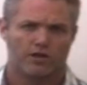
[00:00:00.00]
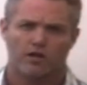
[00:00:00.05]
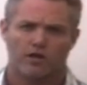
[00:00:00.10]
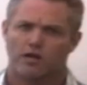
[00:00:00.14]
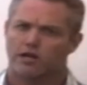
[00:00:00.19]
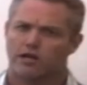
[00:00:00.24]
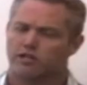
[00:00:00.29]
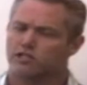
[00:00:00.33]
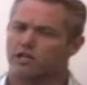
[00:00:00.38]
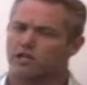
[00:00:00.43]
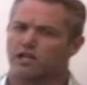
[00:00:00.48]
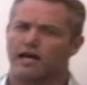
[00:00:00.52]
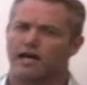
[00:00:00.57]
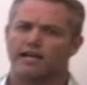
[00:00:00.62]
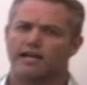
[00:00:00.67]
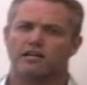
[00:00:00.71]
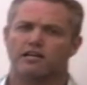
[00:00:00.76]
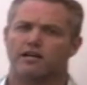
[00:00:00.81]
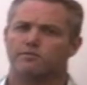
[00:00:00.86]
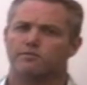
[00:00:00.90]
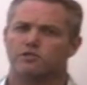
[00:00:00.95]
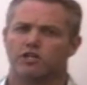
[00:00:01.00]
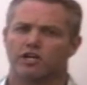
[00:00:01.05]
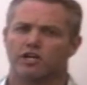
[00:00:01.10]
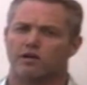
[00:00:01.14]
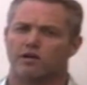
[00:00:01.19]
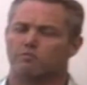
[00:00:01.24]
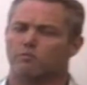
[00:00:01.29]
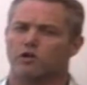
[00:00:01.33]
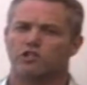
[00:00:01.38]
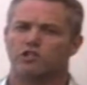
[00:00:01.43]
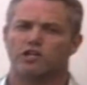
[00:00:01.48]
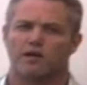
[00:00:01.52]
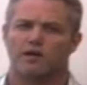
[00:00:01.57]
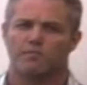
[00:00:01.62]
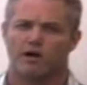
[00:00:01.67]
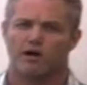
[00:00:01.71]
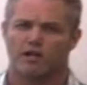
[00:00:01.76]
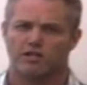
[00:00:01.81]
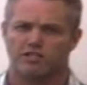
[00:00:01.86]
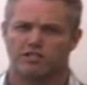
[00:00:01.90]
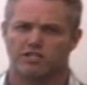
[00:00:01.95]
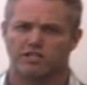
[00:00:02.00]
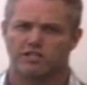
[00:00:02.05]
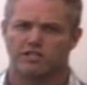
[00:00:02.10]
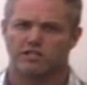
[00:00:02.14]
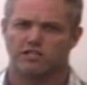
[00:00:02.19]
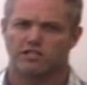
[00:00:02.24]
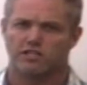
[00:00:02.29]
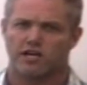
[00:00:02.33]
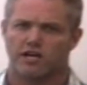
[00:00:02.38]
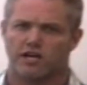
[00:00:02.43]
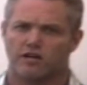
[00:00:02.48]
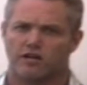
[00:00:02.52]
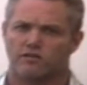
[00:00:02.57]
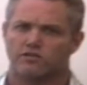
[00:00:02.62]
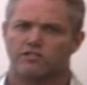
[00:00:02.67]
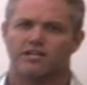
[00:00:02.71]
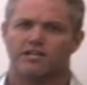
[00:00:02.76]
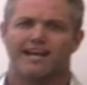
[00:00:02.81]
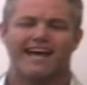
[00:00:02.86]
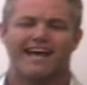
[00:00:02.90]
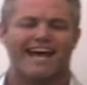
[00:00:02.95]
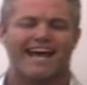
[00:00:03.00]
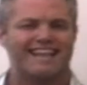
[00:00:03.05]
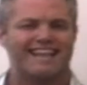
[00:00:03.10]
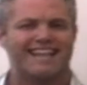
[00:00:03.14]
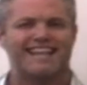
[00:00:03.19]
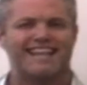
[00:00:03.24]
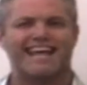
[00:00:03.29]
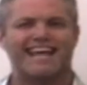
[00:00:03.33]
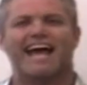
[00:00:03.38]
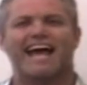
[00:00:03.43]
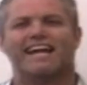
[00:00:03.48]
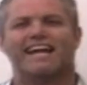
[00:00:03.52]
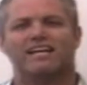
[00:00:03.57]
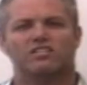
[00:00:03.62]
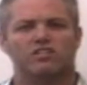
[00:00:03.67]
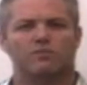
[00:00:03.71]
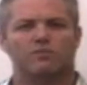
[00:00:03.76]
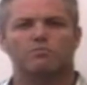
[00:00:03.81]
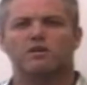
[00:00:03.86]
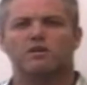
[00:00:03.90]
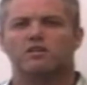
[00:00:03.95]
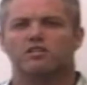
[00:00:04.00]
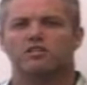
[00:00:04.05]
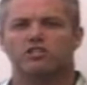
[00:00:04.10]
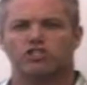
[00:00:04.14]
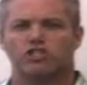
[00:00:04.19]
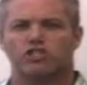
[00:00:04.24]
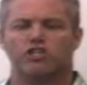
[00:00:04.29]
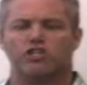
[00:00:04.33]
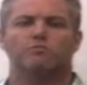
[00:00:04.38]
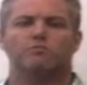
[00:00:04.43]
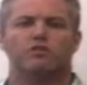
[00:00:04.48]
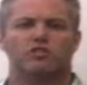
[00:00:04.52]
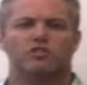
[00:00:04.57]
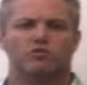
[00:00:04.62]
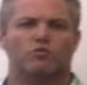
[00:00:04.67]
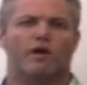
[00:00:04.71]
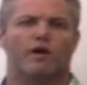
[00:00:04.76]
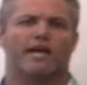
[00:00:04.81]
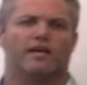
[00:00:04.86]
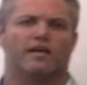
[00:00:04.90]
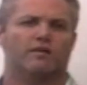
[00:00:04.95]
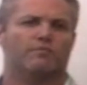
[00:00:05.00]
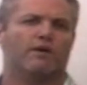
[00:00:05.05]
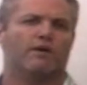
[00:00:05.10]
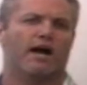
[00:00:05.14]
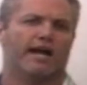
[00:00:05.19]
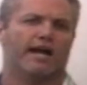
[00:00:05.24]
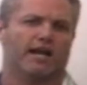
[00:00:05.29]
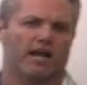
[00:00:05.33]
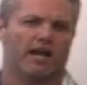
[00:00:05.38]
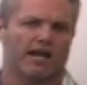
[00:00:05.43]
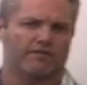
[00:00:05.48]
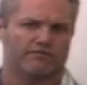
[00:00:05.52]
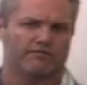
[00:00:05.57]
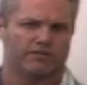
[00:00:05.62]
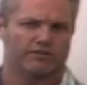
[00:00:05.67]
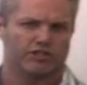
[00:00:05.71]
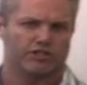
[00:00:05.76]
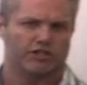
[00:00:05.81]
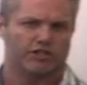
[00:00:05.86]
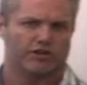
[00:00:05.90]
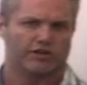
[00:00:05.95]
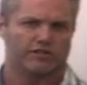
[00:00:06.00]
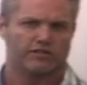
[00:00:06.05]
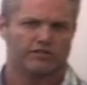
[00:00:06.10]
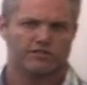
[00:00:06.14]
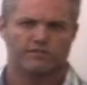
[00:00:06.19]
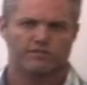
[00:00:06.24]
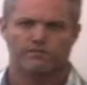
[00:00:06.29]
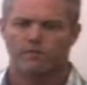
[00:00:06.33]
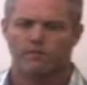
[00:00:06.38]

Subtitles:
Because a lot of times you can get multi-policy discounts, and that ends up being the cheapest way to buy life insurance.